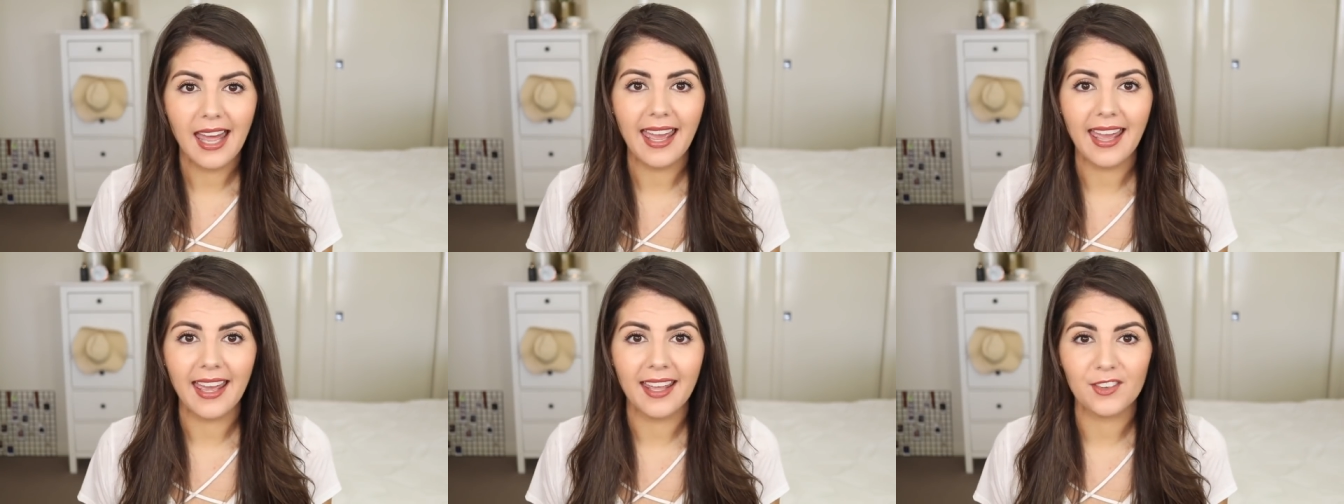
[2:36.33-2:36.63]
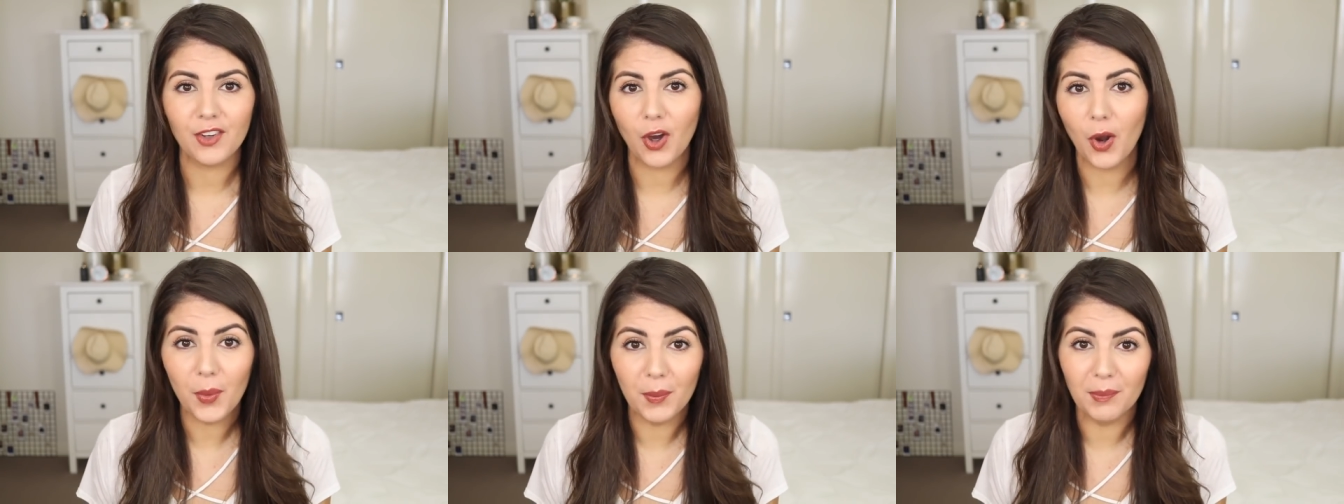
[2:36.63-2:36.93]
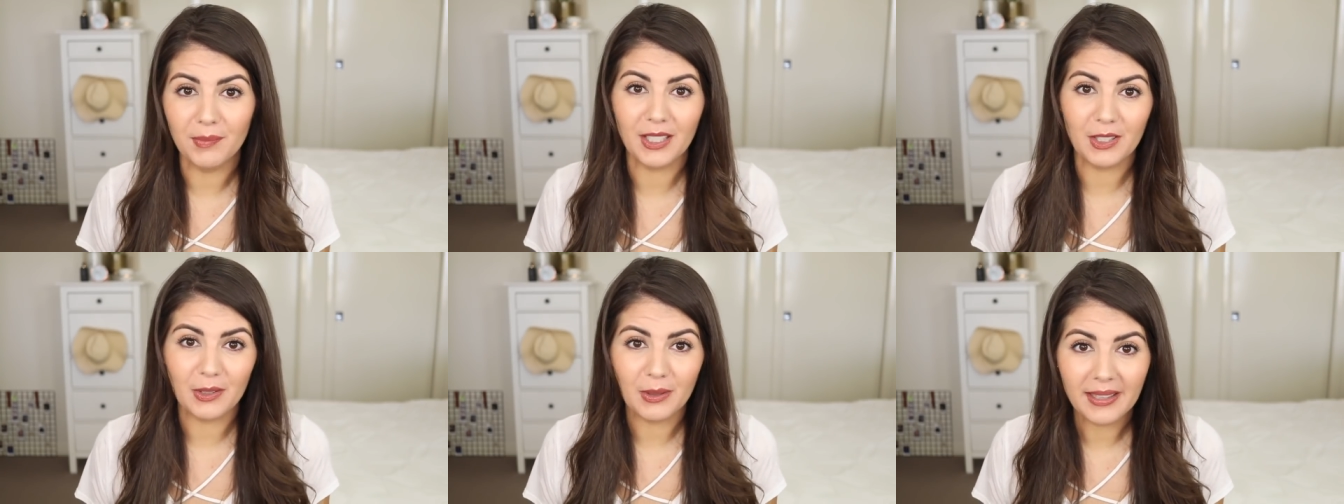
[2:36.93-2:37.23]
and
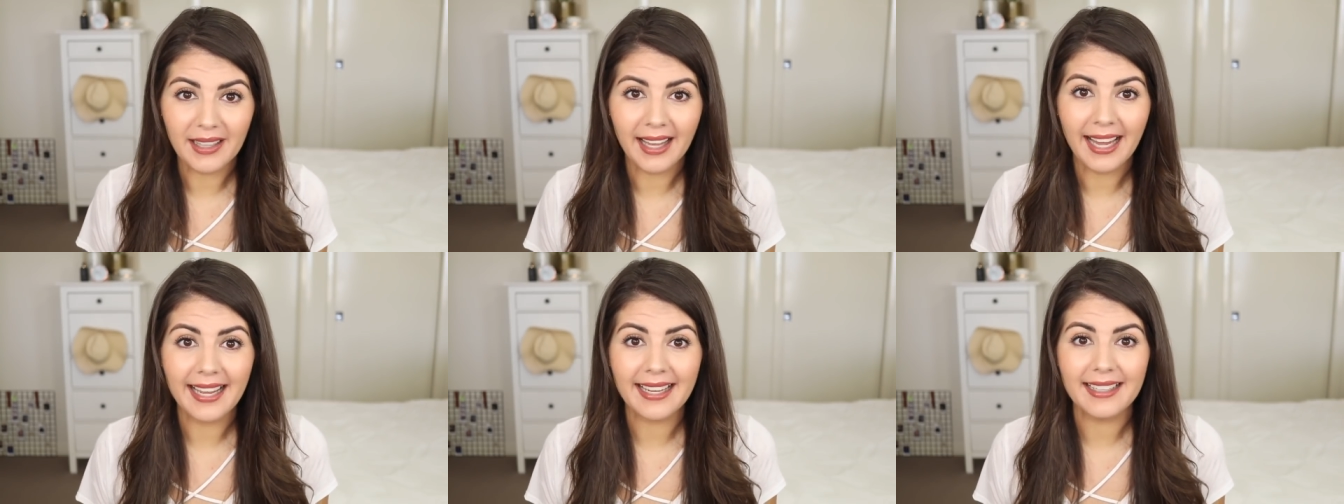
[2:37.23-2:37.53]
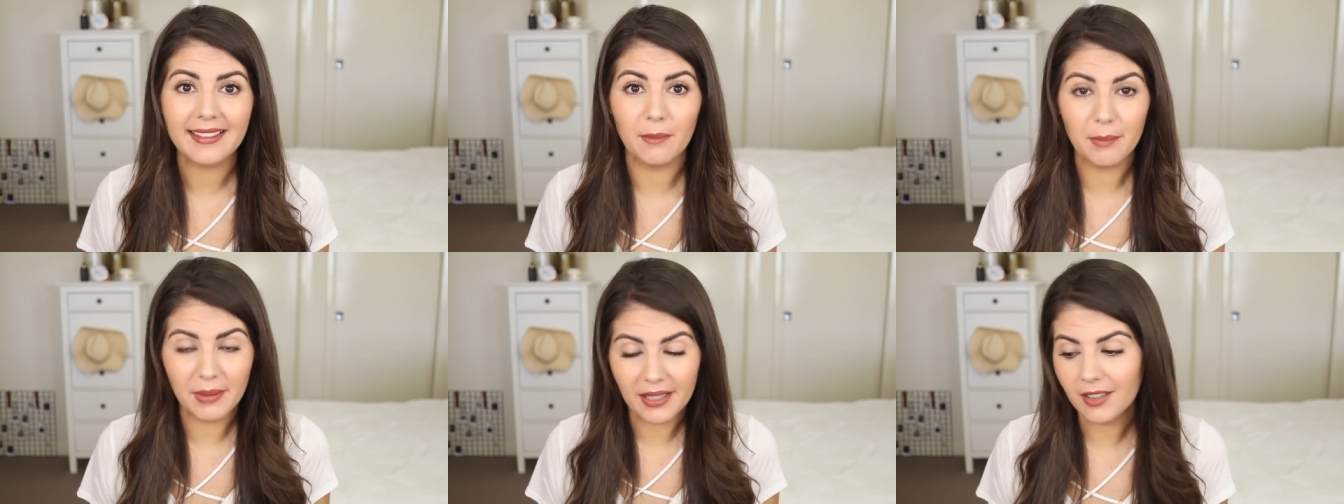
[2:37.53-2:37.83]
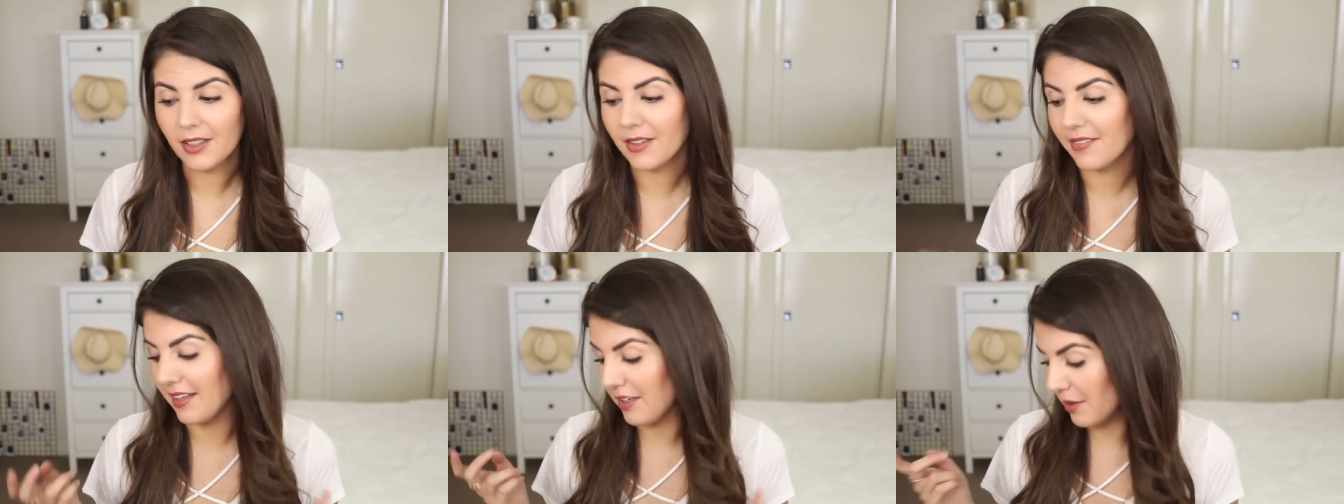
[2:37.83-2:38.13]
hope that you like the
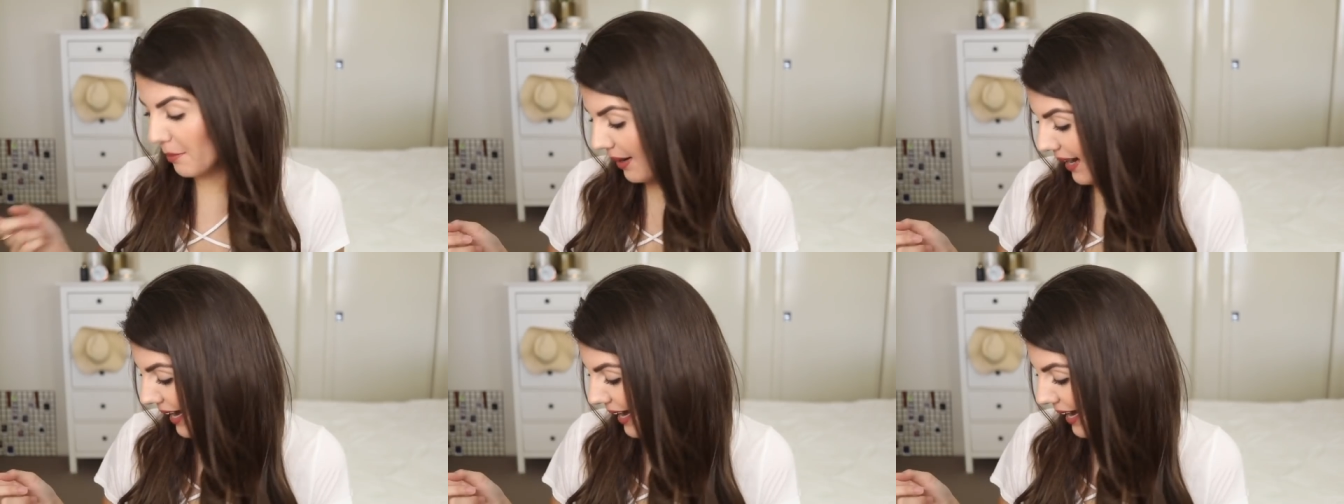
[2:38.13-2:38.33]
pillow that you